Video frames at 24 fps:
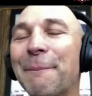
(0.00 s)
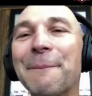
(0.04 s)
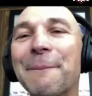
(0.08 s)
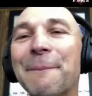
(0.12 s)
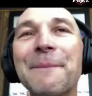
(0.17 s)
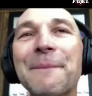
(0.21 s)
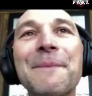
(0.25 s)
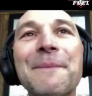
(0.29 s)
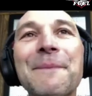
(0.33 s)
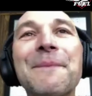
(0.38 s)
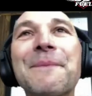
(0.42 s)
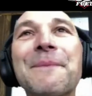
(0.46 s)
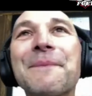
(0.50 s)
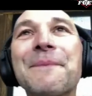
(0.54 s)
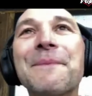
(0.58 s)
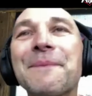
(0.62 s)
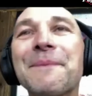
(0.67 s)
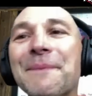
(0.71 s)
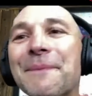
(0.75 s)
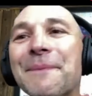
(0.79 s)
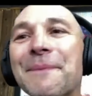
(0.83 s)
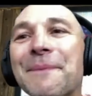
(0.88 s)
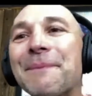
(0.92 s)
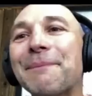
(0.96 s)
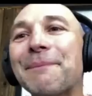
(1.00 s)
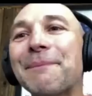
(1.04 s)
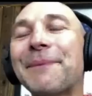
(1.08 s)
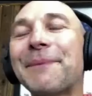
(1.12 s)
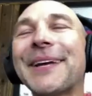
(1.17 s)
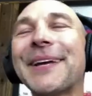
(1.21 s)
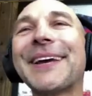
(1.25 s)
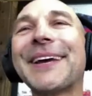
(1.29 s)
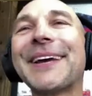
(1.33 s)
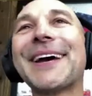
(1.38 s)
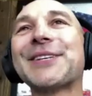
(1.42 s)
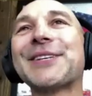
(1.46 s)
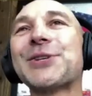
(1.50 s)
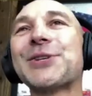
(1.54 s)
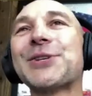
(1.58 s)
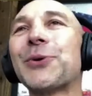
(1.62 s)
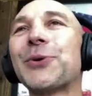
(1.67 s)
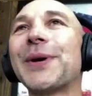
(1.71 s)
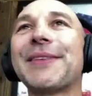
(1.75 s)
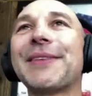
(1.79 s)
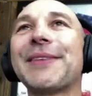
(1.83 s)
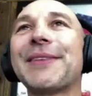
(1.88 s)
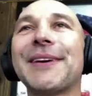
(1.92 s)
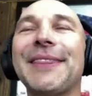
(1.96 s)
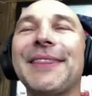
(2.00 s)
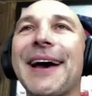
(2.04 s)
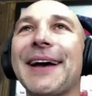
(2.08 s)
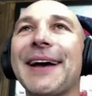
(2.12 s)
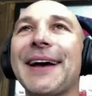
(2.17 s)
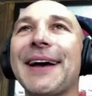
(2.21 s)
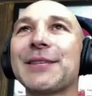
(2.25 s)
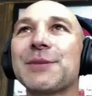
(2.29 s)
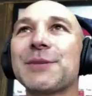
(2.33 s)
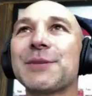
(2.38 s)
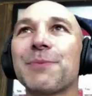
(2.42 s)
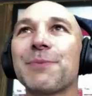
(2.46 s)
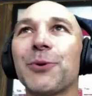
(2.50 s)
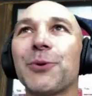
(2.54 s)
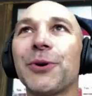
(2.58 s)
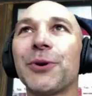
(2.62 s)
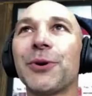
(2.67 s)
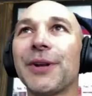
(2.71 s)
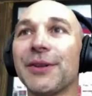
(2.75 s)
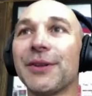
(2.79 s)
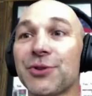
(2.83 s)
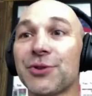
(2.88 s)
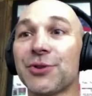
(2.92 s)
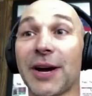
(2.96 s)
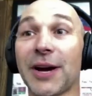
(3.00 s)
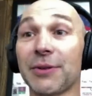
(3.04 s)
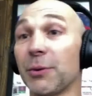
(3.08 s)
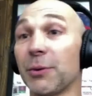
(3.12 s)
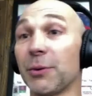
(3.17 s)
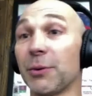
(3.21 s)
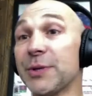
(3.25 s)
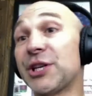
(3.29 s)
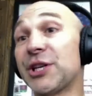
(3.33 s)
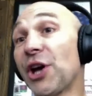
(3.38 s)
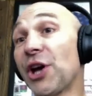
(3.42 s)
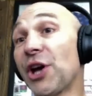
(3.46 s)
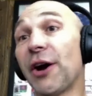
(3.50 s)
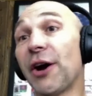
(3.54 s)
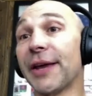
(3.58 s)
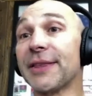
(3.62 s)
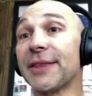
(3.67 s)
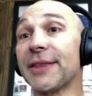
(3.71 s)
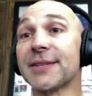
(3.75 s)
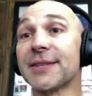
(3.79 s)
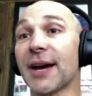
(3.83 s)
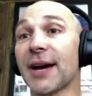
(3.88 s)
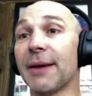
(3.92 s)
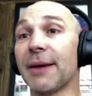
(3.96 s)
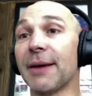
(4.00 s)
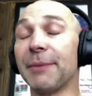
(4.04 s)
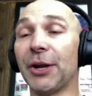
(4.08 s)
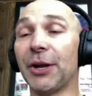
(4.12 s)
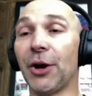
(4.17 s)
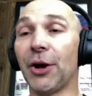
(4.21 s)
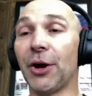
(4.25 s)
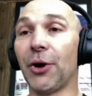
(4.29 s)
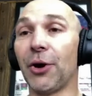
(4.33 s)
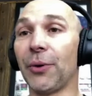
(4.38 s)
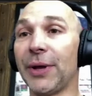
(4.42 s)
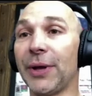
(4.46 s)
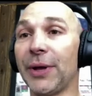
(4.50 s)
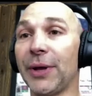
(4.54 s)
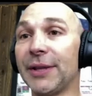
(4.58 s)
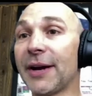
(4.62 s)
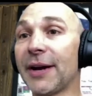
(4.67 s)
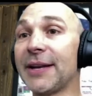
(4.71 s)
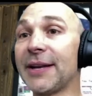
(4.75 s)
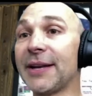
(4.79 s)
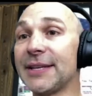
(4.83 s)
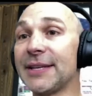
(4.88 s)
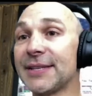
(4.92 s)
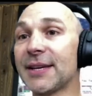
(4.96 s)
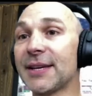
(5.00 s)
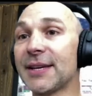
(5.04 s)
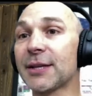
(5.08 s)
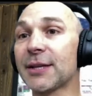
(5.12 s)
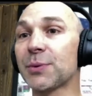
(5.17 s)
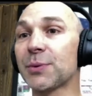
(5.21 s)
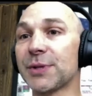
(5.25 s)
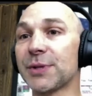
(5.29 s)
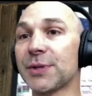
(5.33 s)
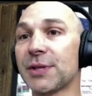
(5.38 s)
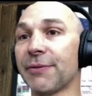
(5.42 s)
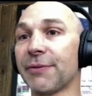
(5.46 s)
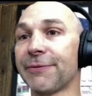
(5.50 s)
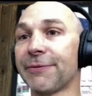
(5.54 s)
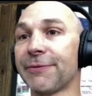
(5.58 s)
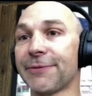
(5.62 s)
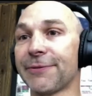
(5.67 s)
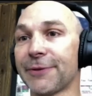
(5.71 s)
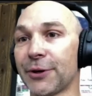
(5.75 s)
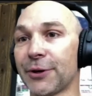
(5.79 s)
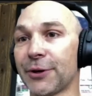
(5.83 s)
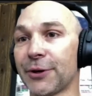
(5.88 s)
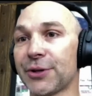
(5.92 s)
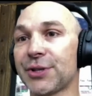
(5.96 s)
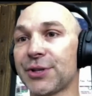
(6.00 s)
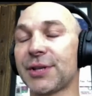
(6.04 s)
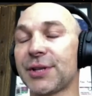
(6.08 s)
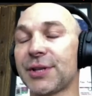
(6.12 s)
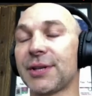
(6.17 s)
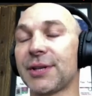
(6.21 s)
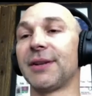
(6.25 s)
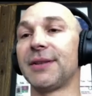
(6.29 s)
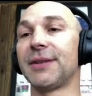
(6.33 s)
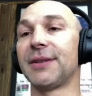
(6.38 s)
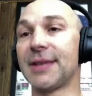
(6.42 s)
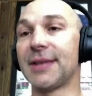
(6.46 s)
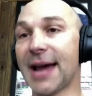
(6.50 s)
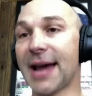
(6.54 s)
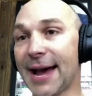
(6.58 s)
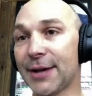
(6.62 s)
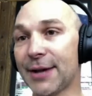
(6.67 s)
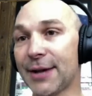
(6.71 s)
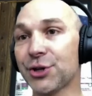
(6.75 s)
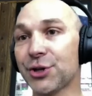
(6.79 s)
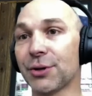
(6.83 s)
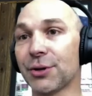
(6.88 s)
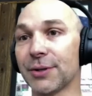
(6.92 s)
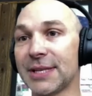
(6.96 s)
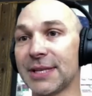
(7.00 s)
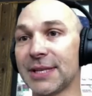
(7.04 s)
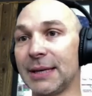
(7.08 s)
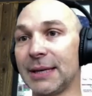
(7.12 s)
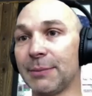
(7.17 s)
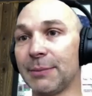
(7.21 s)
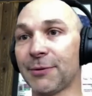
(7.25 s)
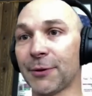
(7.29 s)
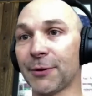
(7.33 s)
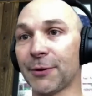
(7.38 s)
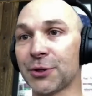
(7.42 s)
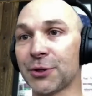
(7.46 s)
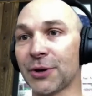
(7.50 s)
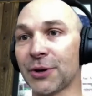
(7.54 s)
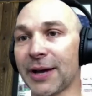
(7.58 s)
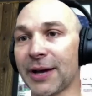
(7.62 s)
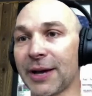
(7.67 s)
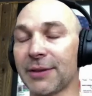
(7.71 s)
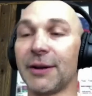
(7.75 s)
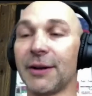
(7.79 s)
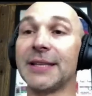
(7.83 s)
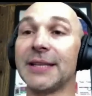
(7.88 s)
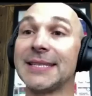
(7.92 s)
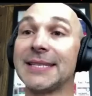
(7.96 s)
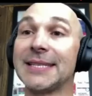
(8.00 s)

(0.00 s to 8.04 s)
Um, But yeah, so within that sport, and triathlon was young at the time, and 96 was the first national teams for triathlon.